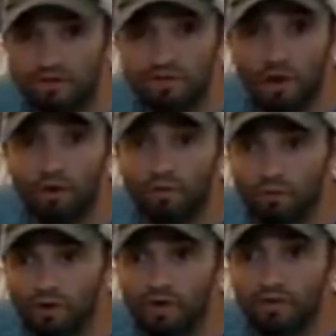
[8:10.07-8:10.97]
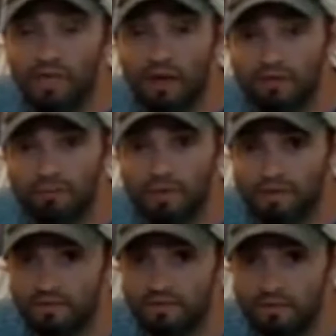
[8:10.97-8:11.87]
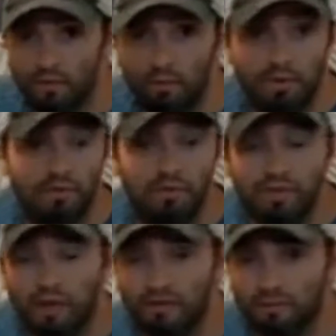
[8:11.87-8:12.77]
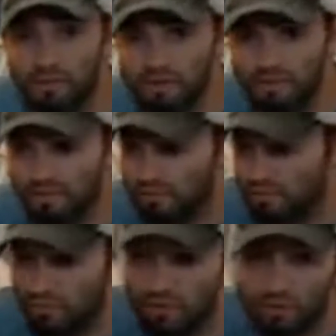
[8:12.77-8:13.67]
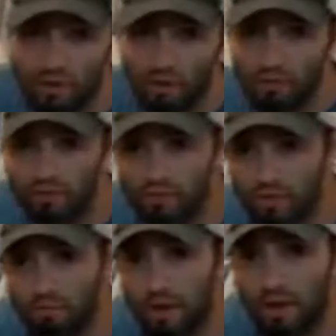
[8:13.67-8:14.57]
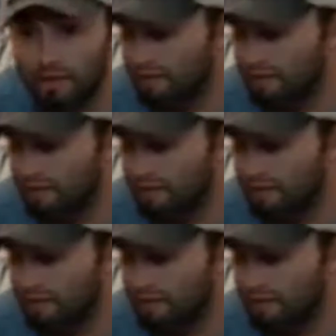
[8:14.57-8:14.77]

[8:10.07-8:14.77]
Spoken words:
all 3 1,000 pieces, so it would be 3,000 pieces between all combined.